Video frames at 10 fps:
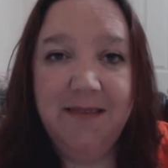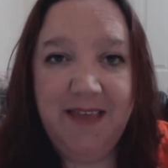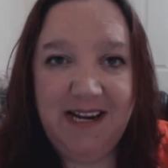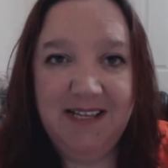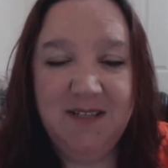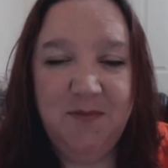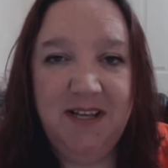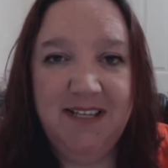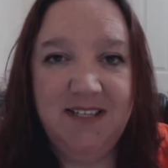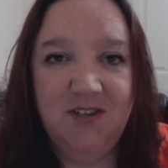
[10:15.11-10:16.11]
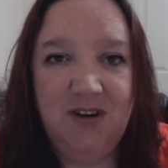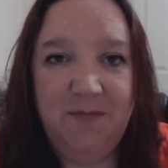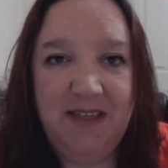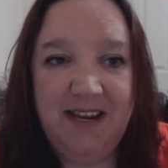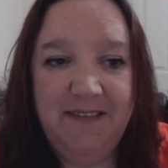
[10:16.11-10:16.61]
that is the place to
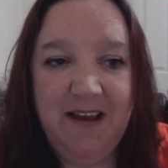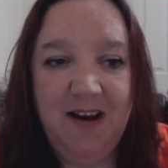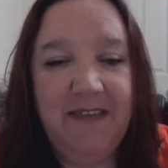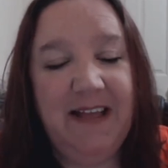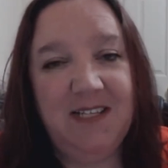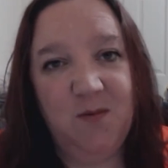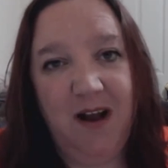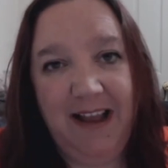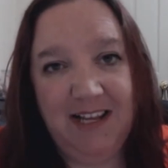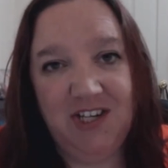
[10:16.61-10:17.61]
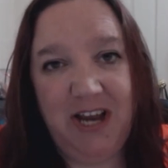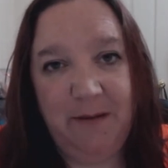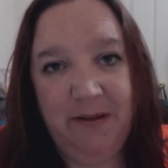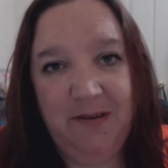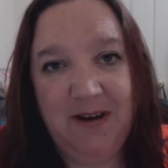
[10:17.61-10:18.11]
drop that in there. And that's where I can chat
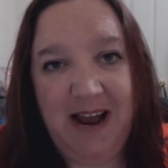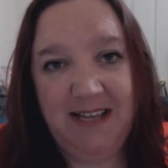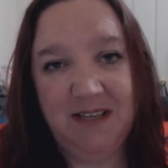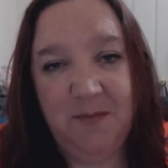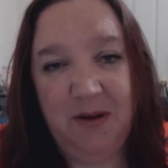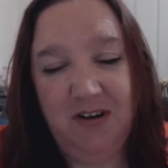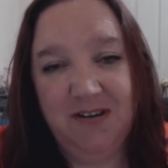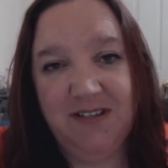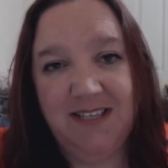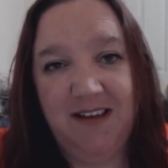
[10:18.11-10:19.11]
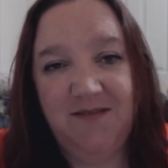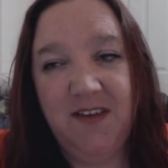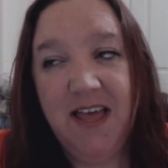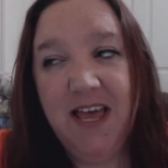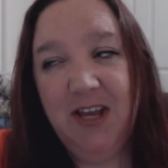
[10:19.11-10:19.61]
with you guys about your stuff,
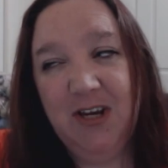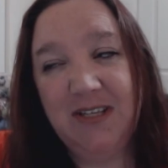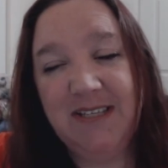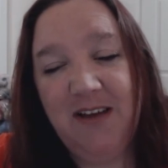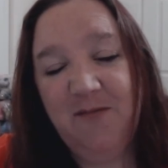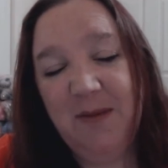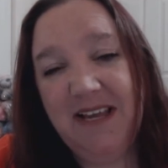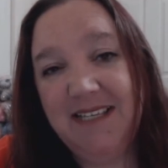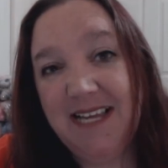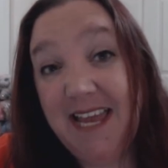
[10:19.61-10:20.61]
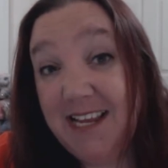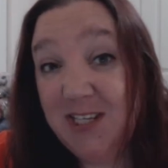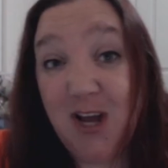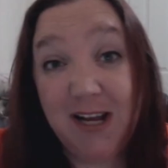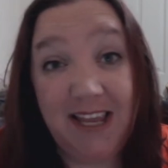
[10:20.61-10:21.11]
your stuff, because I can't
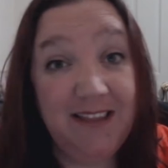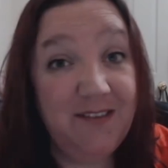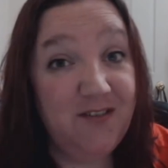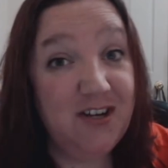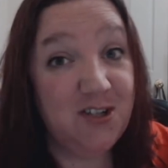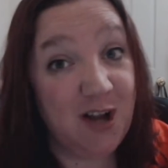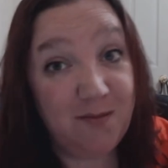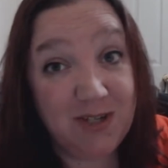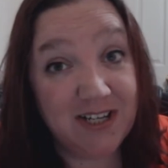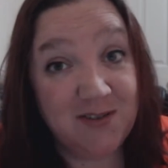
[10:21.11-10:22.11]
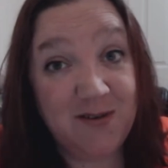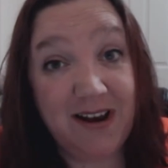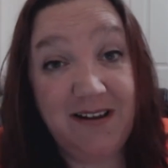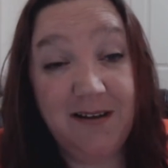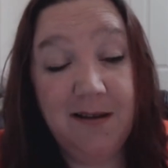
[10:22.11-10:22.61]
talk in the finished objects
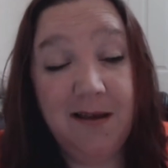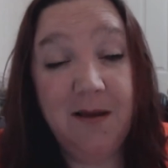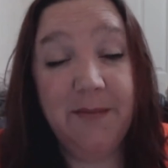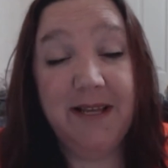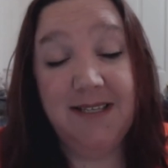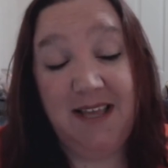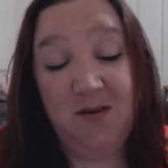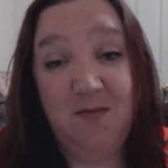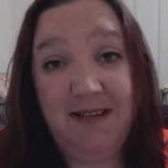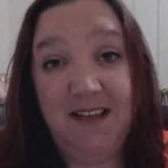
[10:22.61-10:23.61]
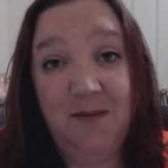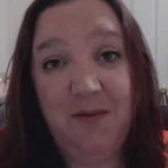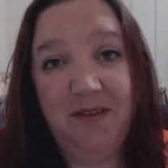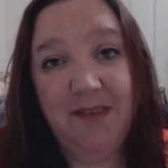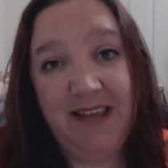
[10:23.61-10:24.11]
thread because that'll mess up
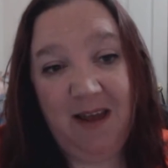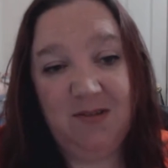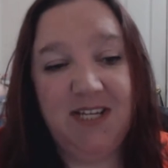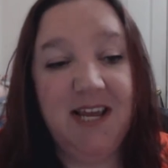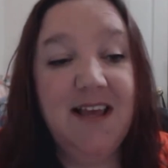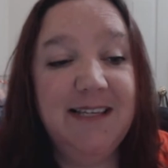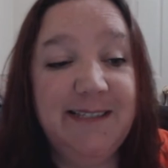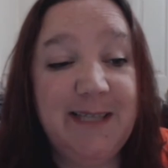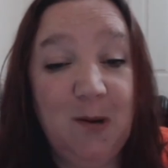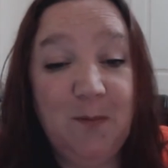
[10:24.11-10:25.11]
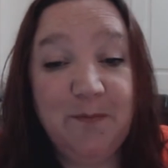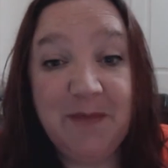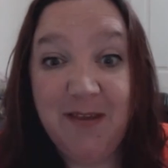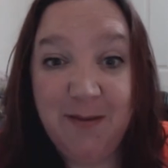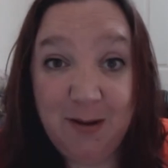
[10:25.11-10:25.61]
the count. So
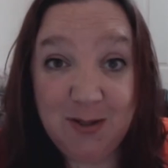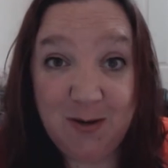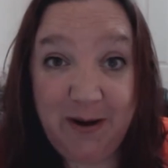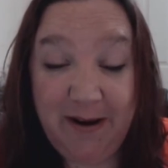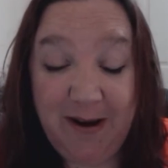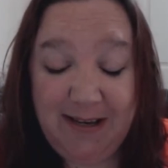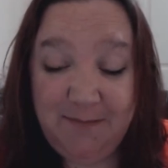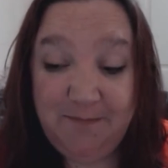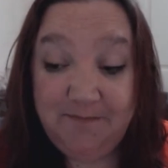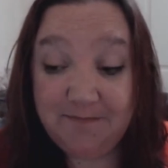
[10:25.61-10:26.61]
those are going on.